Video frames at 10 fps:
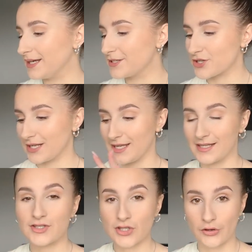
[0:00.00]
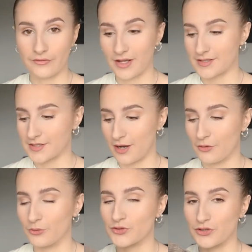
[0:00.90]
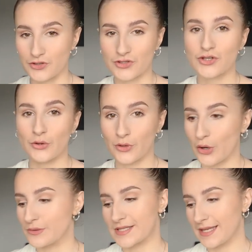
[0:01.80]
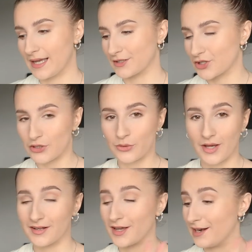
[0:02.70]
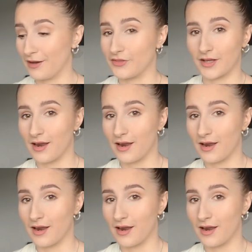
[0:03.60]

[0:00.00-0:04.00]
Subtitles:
literally so versatile and also just so cozy and cute. And I love the